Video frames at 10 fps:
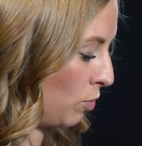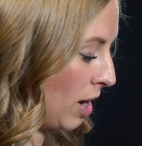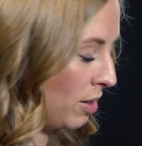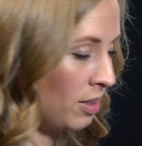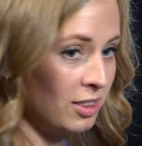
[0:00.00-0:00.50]

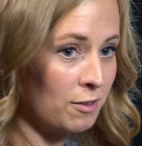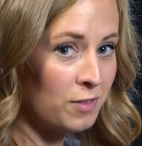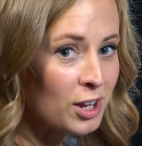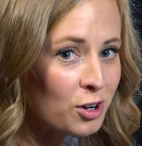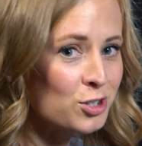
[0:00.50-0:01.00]
rather than the
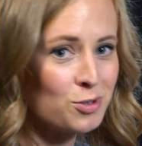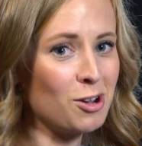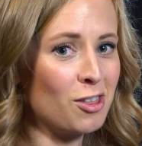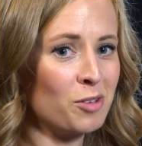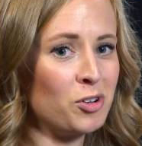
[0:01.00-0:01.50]
fingers
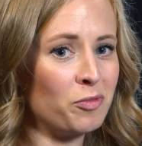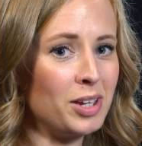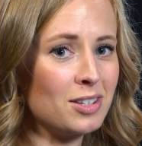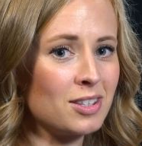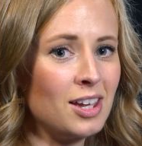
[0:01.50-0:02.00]
doing all the
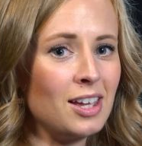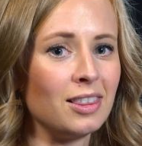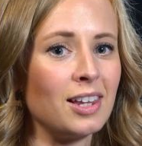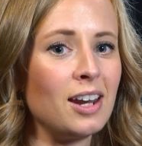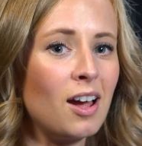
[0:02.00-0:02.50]
movements,
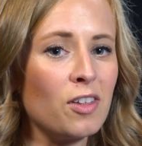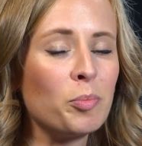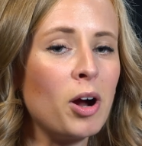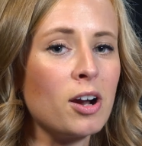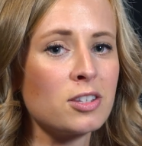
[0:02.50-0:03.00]
let other
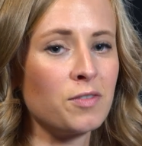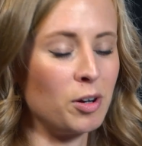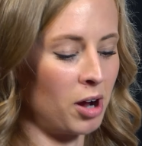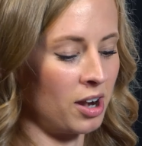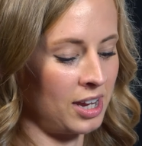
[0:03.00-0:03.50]
parts of
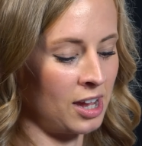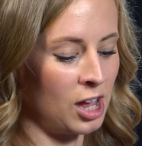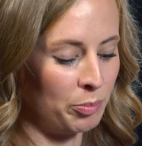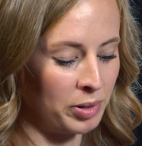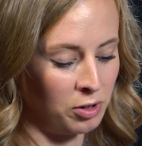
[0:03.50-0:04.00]
your body
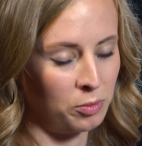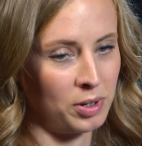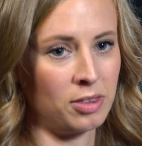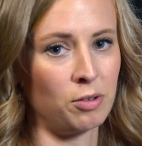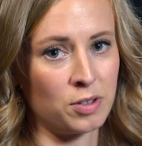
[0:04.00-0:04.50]
help out
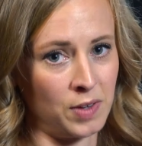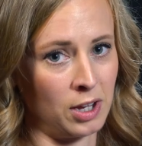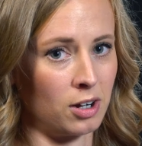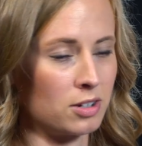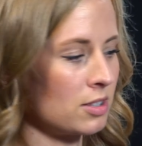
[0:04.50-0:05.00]
with those
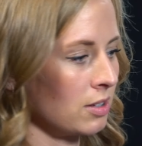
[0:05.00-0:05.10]
fingers.